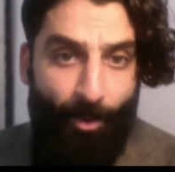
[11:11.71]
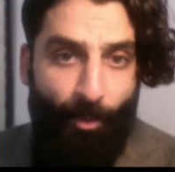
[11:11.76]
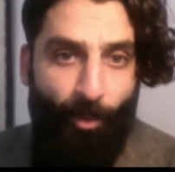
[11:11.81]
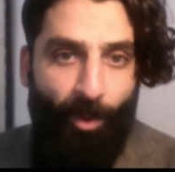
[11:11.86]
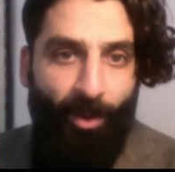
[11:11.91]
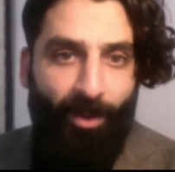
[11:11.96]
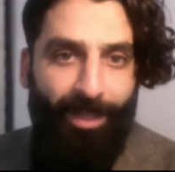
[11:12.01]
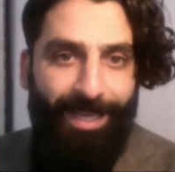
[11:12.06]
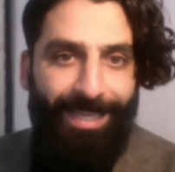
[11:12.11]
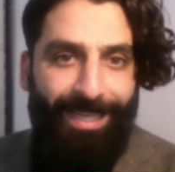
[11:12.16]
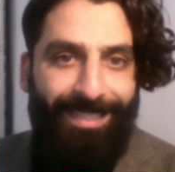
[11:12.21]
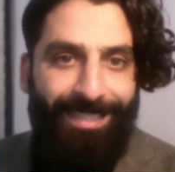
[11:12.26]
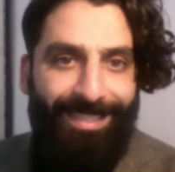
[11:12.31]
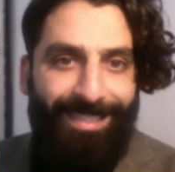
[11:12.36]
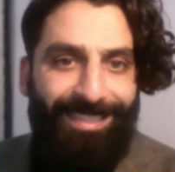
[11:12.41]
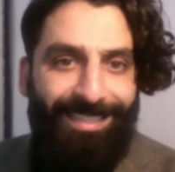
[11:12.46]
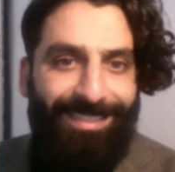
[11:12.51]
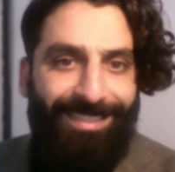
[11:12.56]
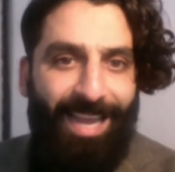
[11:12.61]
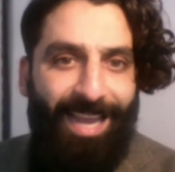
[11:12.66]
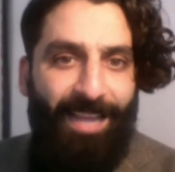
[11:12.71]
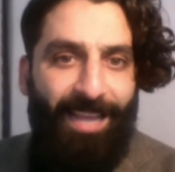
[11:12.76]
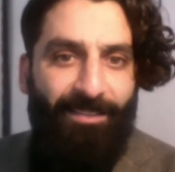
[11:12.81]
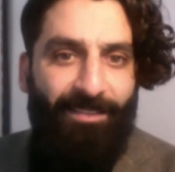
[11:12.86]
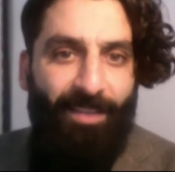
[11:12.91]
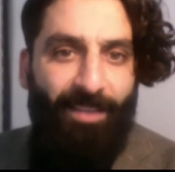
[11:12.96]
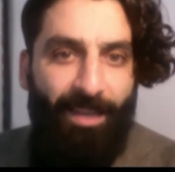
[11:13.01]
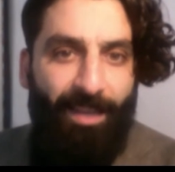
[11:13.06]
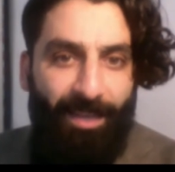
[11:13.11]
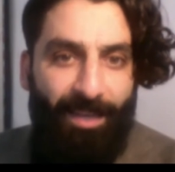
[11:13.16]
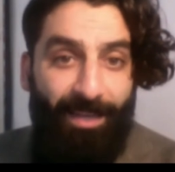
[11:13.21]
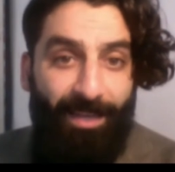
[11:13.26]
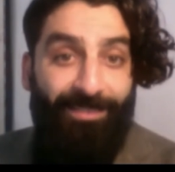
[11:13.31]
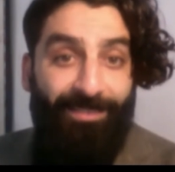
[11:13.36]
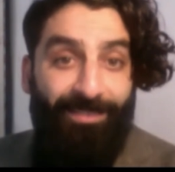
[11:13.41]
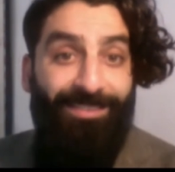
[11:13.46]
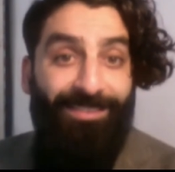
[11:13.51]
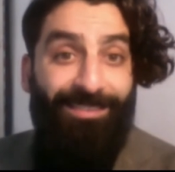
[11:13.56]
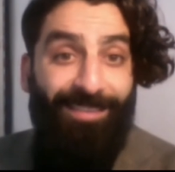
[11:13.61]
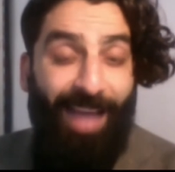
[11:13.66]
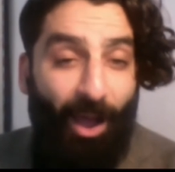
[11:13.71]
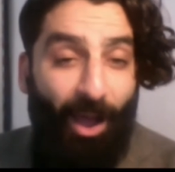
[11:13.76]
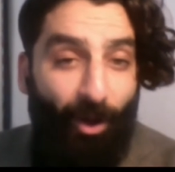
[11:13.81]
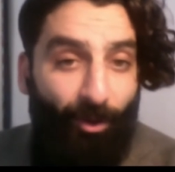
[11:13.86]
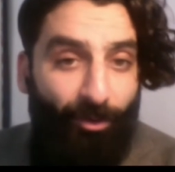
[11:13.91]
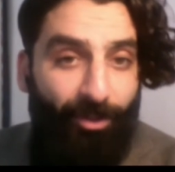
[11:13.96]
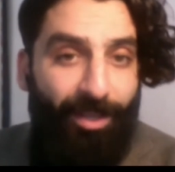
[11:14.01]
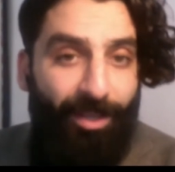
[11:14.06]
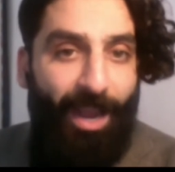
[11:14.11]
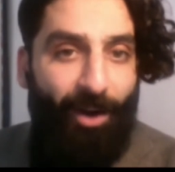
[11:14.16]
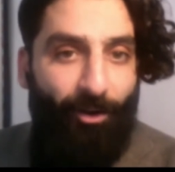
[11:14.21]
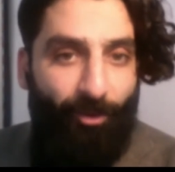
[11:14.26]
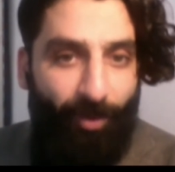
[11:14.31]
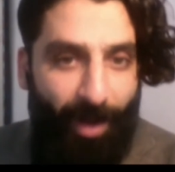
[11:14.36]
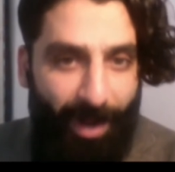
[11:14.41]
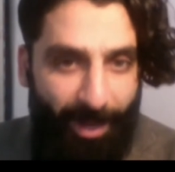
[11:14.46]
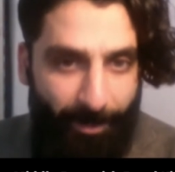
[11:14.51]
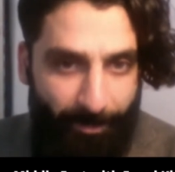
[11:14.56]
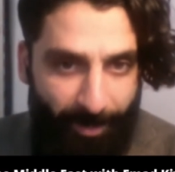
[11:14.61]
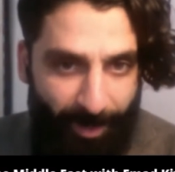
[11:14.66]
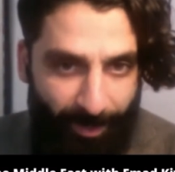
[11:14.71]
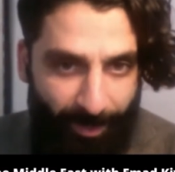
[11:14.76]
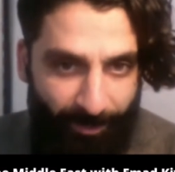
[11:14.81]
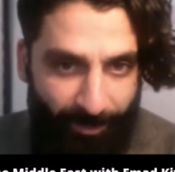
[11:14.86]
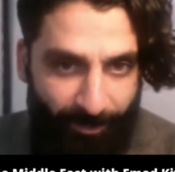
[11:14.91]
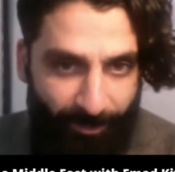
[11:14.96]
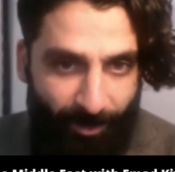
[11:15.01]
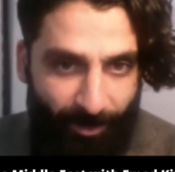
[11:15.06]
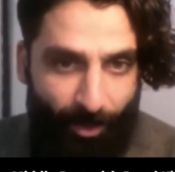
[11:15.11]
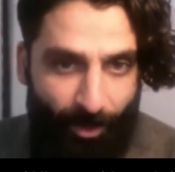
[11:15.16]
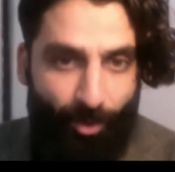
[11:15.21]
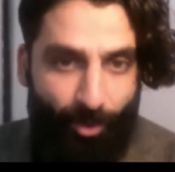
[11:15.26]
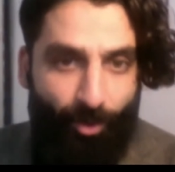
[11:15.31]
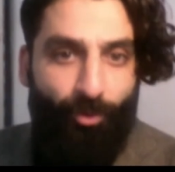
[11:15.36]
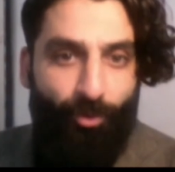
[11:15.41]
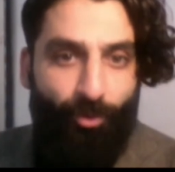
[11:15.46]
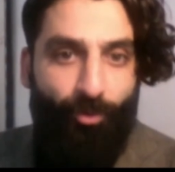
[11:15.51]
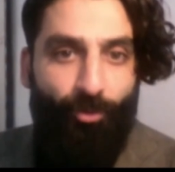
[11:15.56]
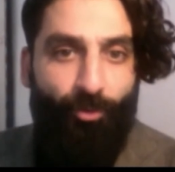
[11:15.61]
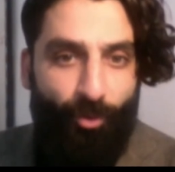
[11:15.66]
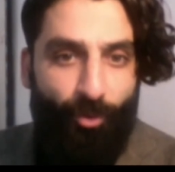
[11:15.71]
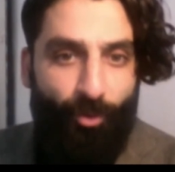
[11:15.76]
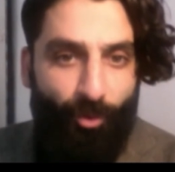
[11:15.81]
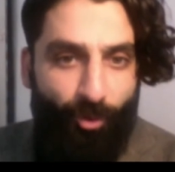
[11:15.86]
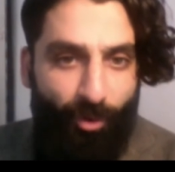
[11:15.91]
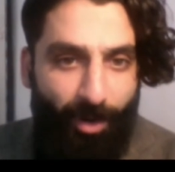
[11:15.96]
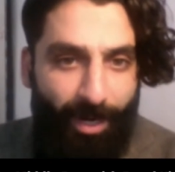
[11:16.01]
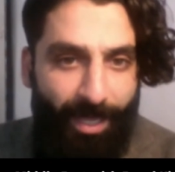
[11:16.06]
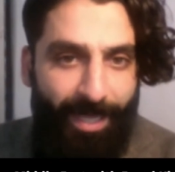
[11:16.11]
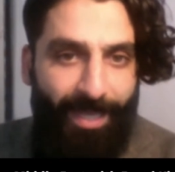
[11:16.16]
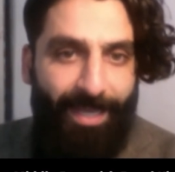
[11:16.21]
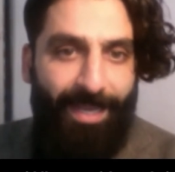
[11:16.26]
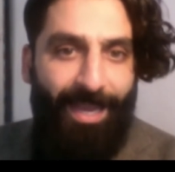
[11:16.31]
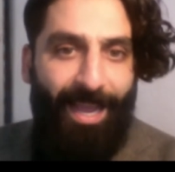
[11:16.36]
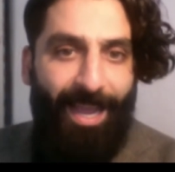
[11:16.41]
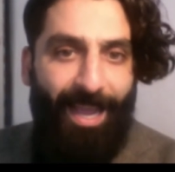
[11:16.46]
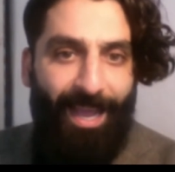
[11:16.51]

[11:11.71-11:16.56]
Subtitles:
Well, in this case, is Saudi Arabia's ruling